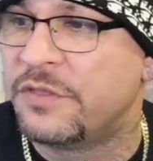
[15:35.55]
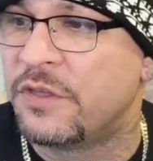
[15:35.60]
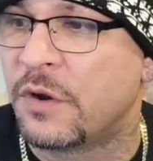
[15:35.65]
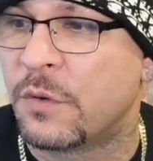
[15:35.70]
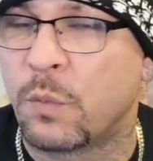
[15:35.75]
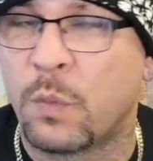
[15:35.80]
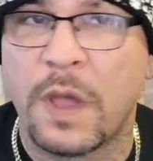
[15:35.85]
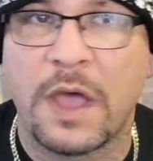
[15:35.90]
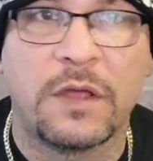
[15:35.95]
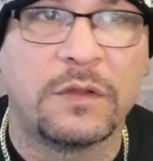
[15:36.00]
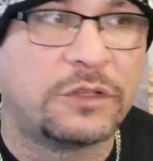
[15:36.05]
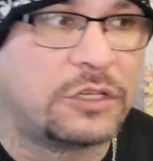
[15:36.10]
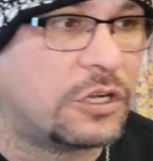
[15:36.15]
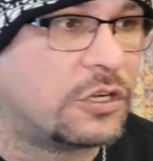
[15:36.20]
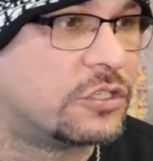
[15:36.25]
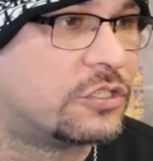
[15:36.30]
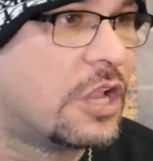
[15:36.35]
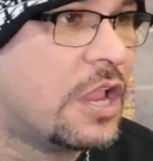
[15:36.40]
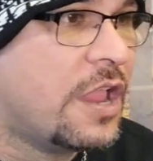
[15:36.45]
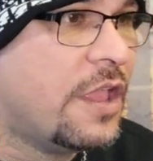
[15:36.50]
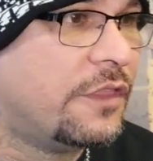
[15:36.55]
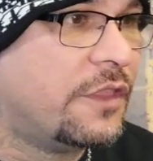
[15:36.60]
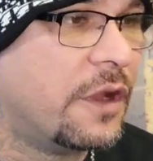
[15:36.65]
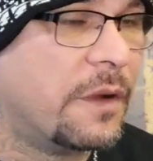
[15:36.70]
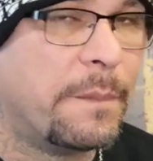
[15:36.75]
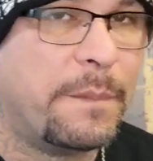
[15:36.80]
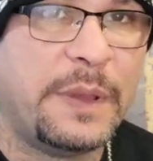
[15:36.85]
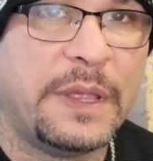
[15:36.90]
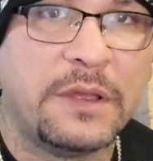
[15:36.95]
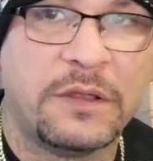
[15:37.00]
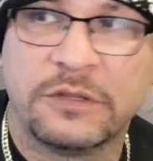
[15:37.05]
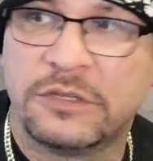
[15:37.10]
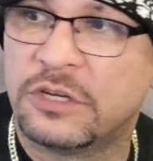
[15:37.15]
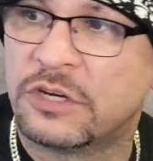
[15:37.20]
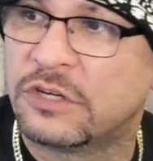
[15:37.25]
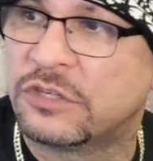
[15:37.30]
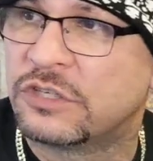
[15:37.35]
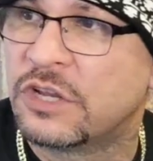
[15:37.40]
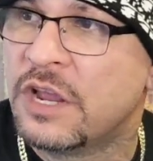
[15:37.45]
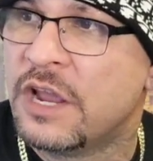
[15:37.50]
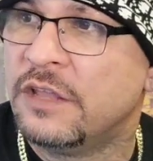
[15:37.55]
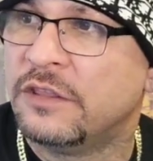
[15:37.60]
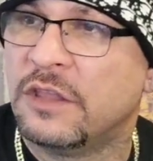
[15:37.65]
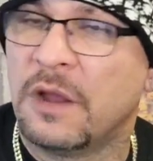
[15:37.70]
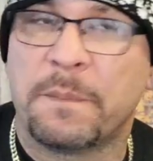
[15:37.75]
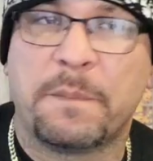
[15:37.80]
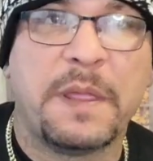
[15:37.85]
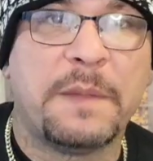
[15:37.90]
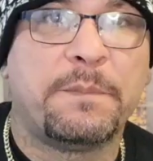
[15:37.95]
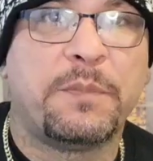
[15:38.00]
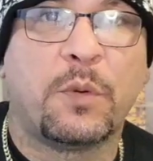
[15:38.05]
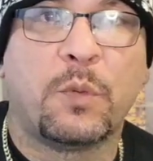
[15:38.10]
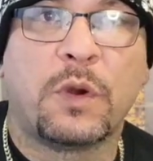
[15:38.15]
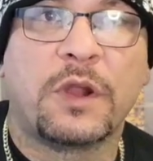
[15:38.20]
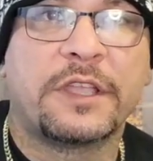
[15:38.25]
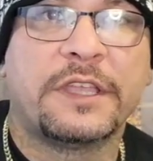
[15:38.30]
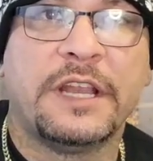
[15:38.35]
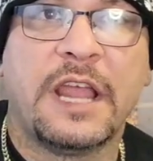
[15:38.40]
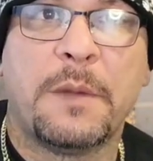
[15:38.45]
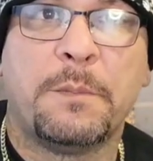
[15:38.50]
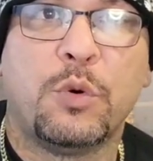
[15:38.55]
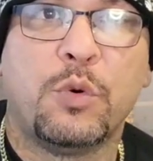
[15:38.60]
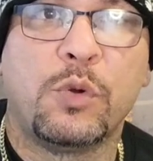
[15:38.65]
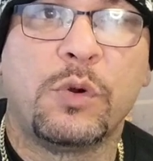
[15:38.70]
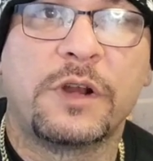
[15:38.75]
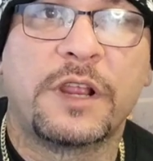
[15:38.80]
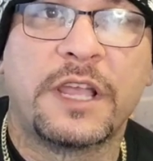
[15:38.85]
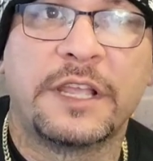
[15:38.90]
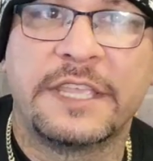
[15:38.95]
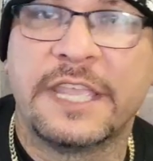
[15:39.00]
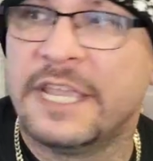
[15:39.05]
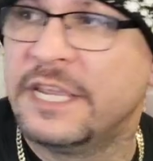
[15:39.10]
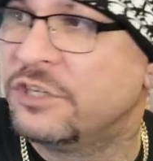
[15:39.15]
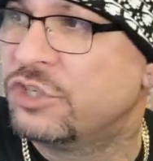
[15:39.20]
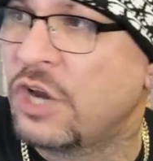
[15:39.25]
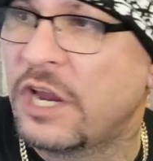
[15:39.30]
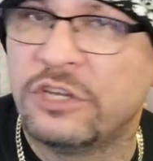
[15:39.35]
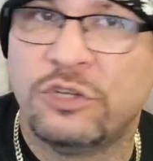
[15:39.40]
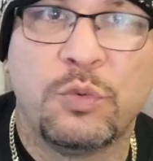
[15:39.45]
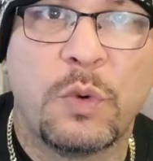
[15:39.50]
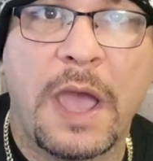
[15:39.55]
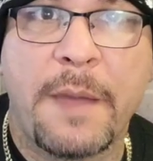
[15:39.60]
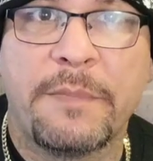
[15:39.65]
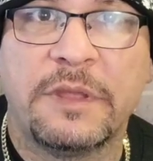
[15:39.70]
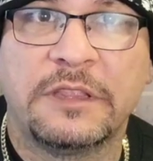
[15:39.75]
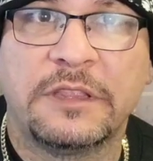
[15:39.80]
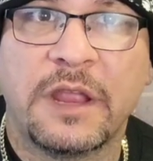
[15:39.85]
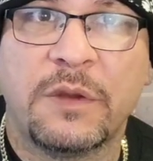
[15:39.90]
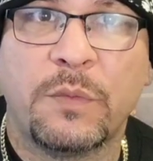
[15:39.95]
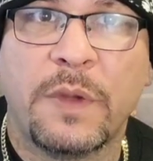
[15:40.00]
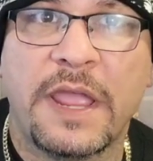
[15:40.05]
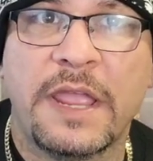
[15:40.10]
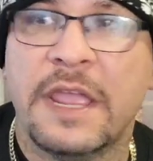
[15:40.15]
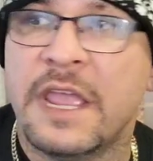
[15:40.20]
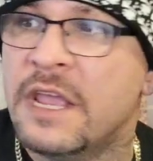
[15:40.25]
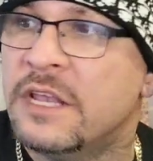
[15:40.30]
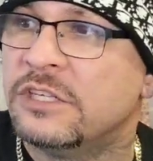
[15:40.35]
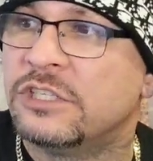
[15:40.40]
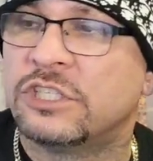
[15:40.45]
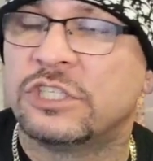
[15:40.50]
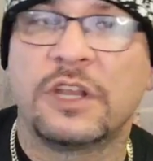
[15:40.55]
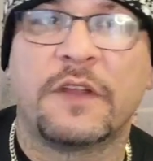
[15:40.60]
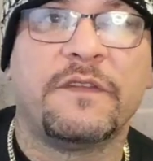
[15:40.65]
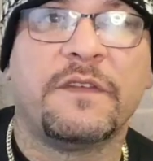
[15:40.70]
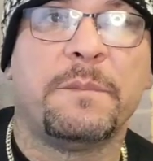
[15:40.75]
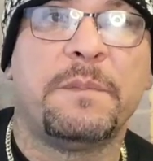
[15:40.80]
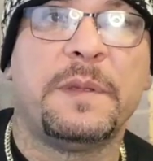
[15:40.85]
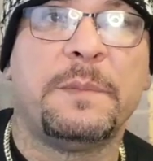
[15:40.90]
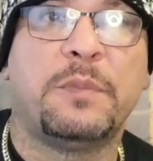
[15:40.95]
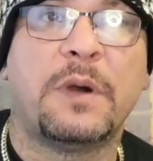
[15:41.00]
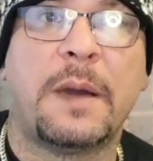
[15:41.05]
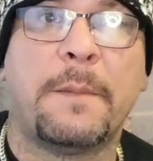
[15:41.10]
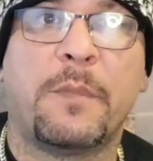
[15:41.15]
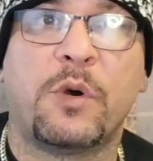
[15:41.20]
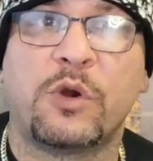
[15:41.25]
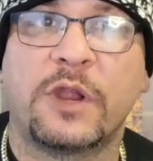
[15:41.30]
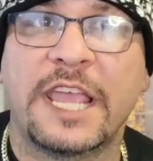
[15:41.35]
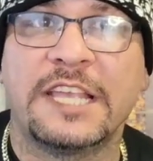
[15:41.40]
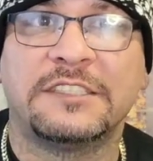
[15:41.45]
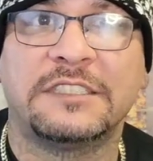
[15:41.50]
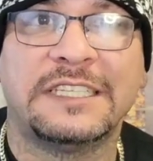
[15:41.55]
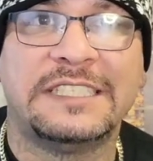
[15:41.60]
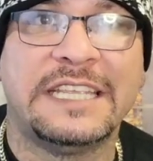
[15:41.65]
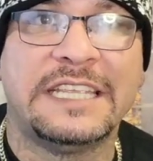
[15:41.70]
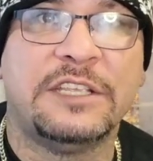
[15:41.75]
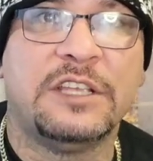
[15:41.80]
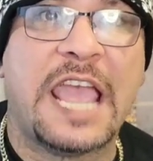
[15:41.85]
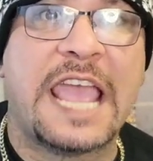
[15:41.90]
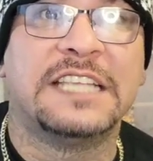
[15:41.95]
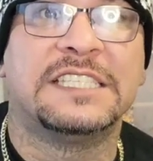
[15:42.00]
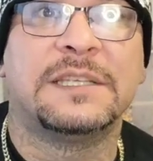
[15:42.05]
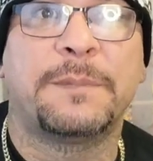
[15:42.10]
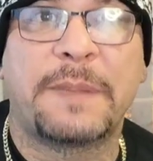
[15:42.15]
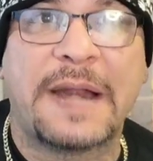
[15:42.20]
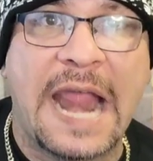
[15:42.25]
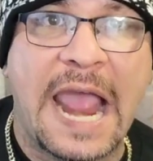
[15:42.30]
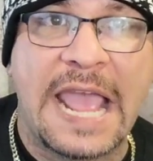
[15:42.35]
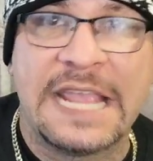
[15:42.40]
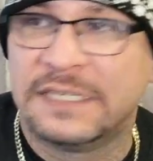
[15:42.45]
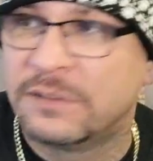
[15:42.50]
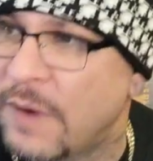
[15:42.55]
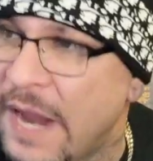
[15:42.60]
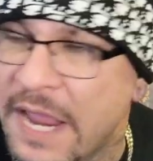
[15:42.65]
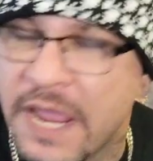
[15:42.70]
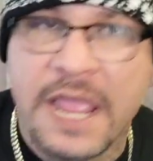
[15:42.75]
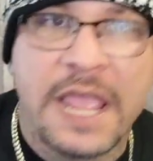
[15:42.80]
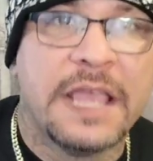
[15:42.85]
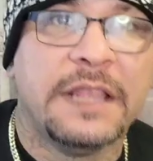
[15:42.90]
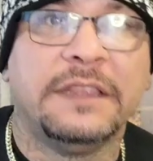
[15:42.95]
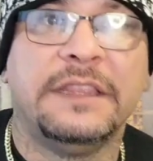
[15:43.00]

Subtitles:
They're welders, they're builders, they're people working at Burger King, trying to have it their way, serving people hamburguesas y sprays, right?